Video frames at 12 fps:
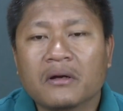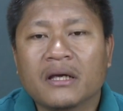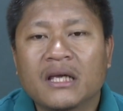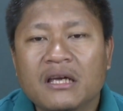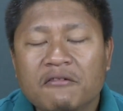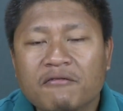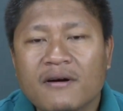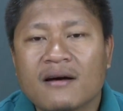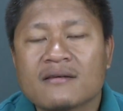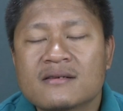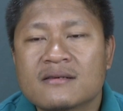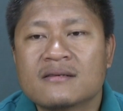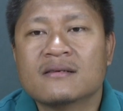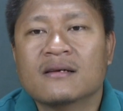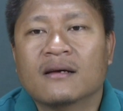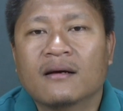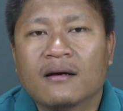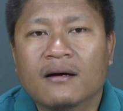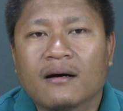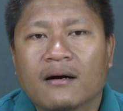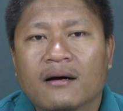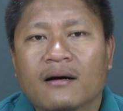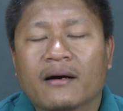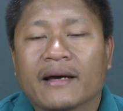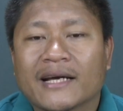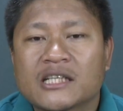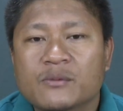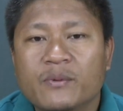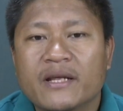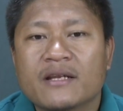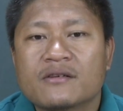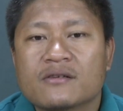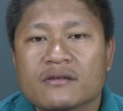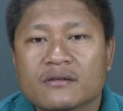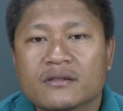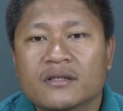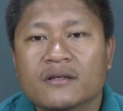give us an explanation,